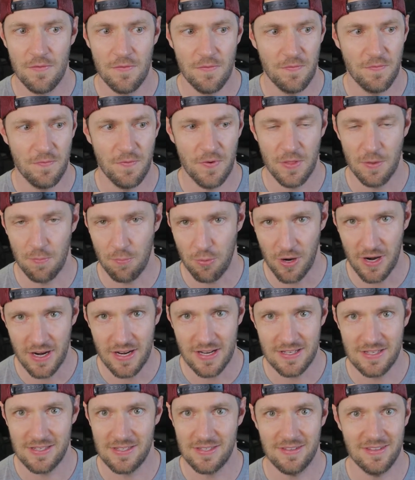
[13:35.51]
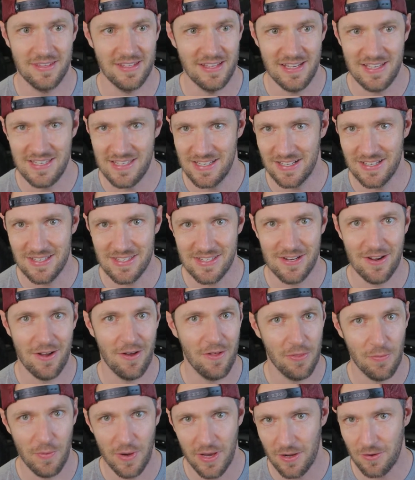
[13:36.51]
For the price, the easy
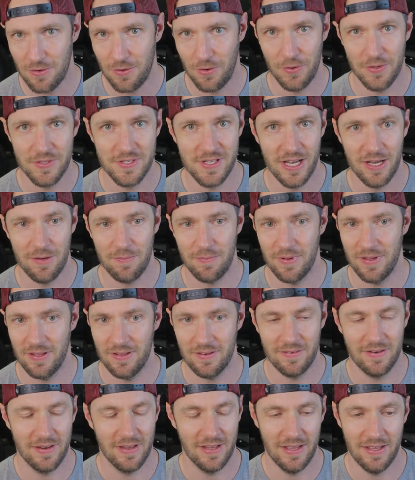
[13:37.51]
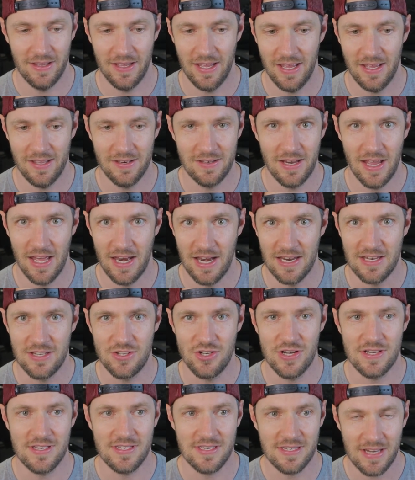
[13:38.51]
install, the way it holds up, it
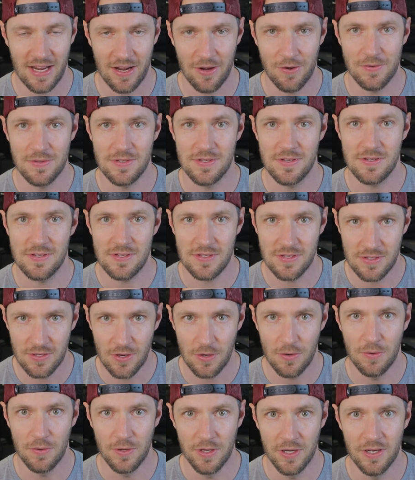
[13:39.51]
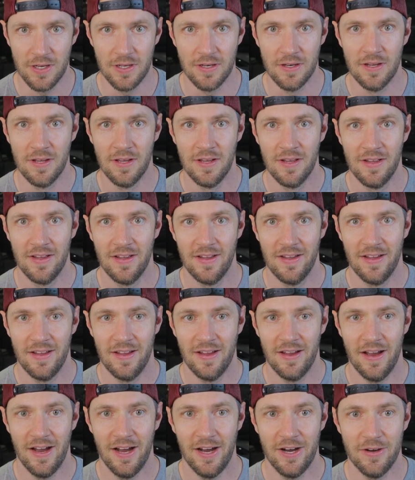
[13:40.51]
just sounds so good.
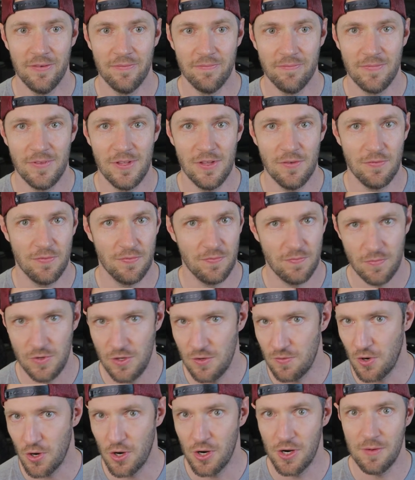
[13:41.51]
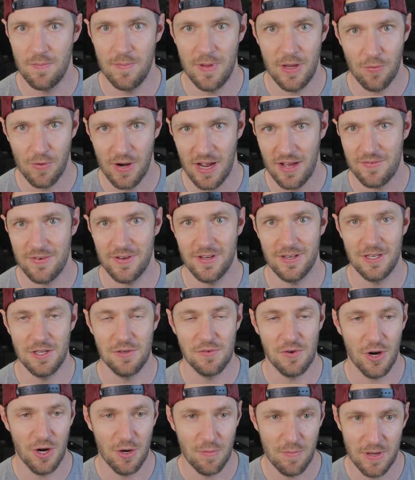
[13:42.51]
You've heard me rev it,
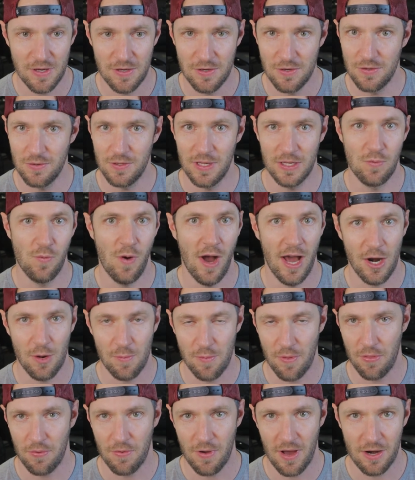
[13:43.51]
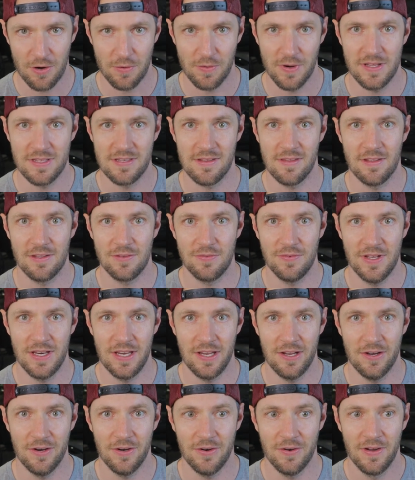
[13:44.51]
you've heard me do like wide open throttle runs in this
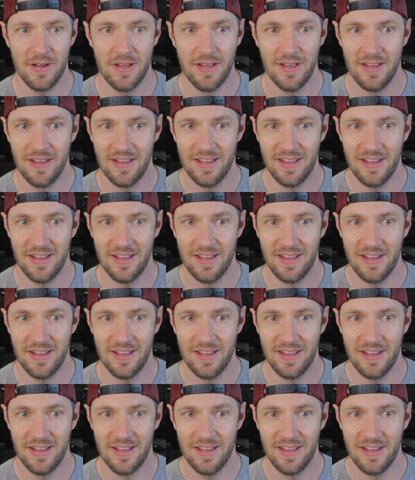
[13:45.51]
video.